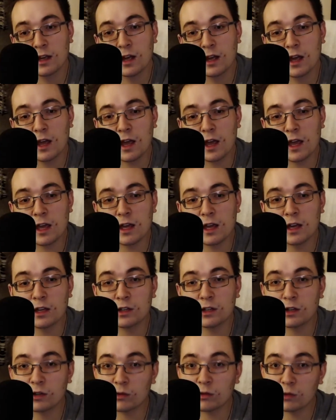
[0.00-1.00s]

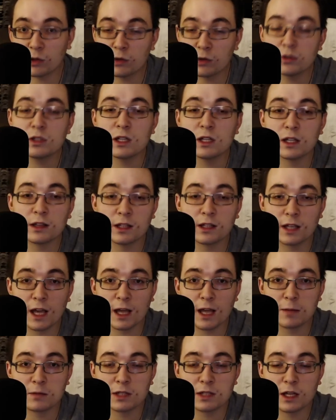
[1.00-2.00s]
and you're losing the
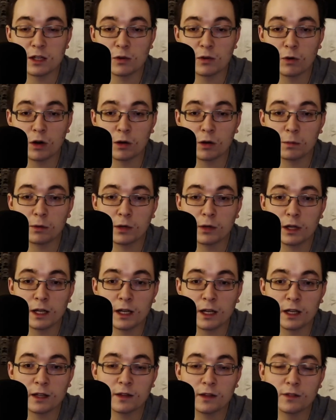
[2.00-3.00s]
games that you are
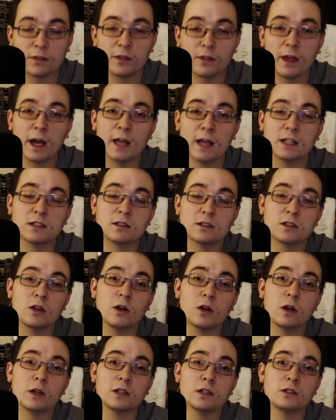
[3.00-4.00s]
playing, that's
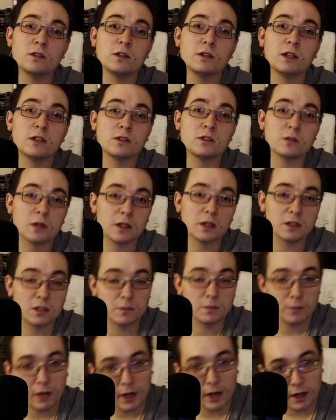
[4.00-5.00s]
going to then
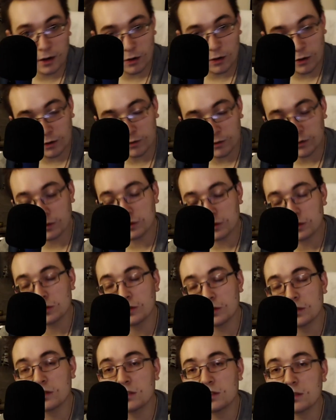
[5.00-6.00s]
transpire over to
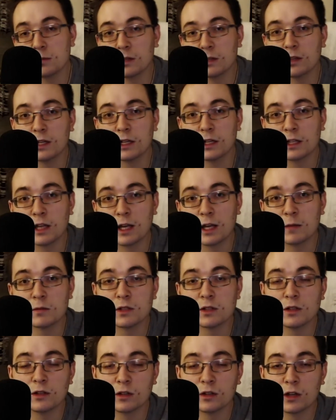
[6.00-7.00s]
your simulated games
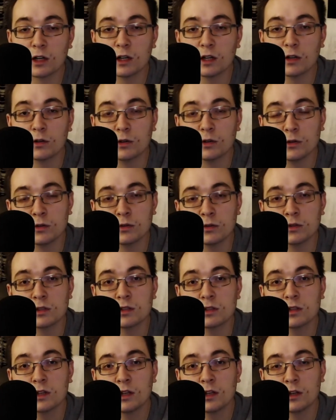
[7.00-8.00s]
and you're going to
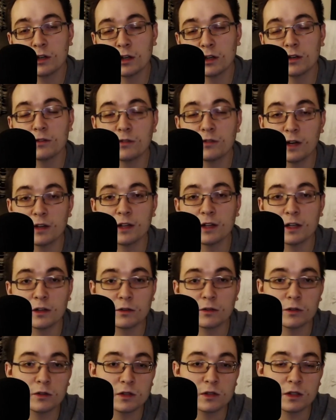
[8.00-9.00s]
lose you're going to find that you're losing the